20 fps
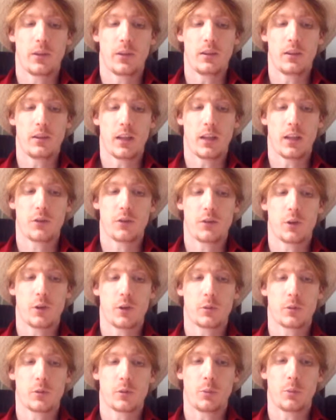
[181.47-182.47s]
think F#
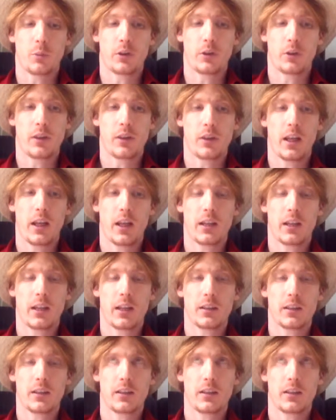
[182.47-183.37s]
supports that,